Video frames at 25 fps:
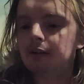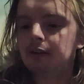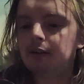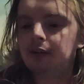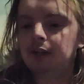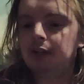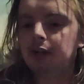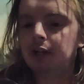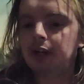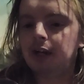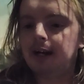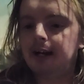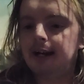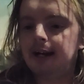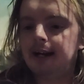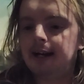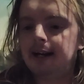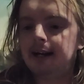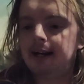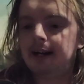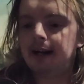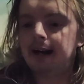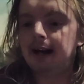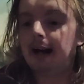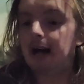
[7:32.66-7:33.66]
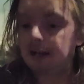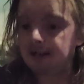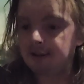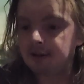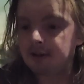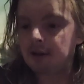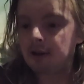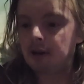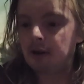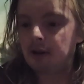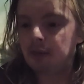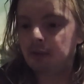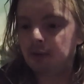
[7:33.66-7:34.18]
you know, art
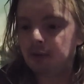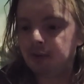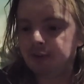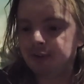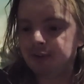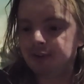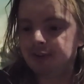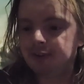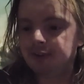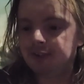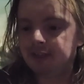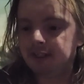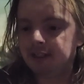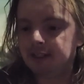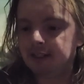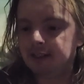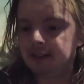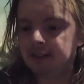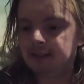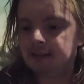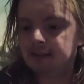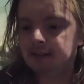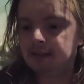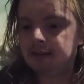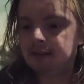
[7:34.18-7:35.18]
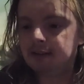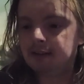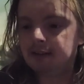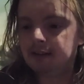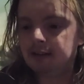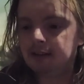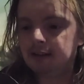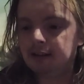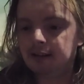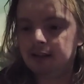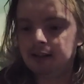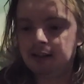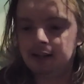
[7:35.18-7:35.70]
upon this figure.
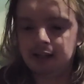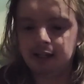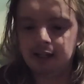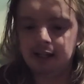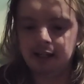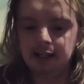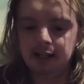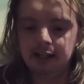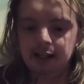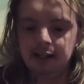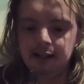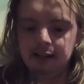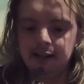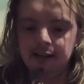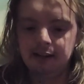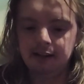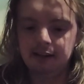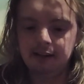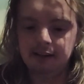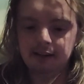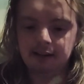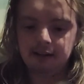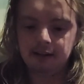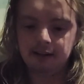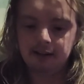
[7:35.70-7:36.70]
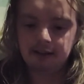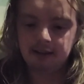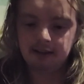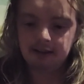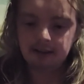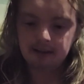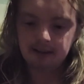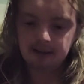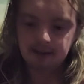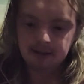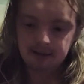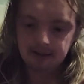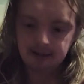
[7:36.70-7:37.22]
You know,
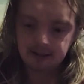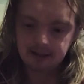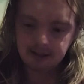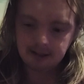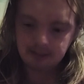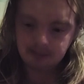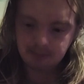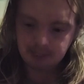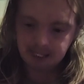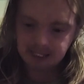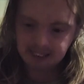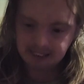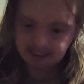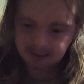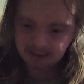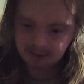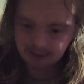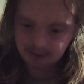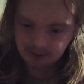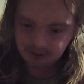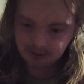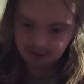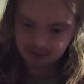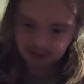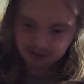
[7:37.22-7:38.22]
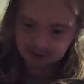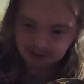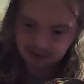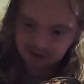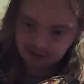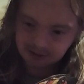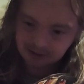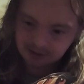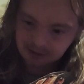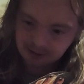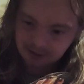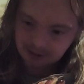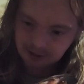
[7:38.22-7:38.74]
and the plastic on this
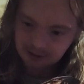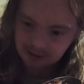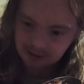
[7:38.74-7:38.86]
is